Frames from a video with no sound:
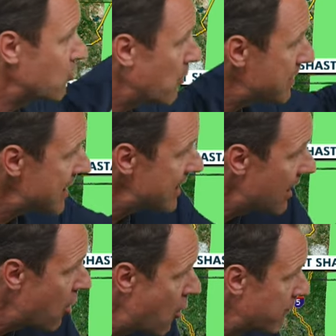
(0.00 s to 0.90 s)
it will
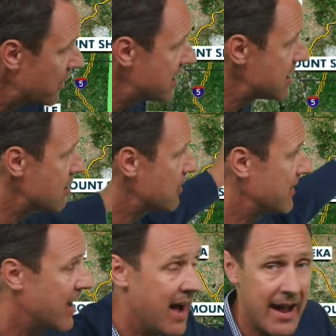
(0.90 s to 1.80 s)
be over here
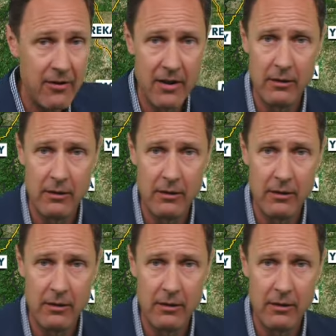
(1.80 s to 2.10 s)
in the higher